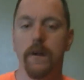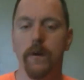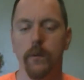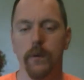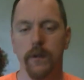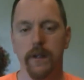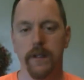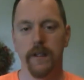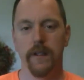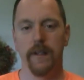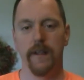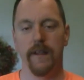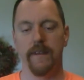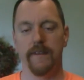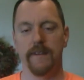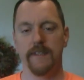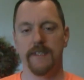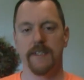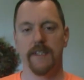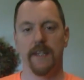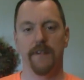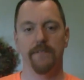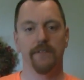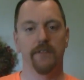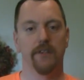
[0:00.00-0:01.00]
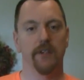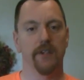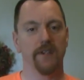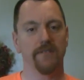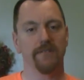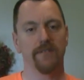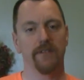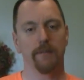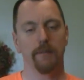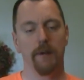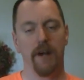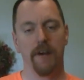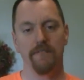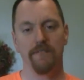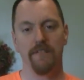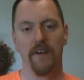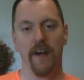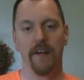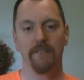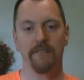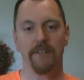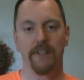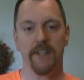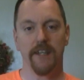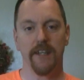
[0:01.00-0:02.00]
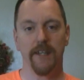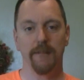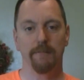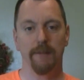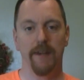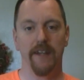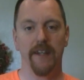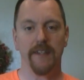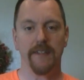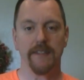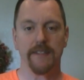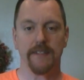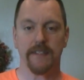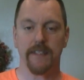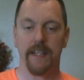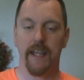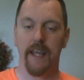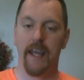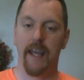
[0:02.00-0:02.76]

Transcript: we're going to let this stuff cook for about 5 to 10 minutes,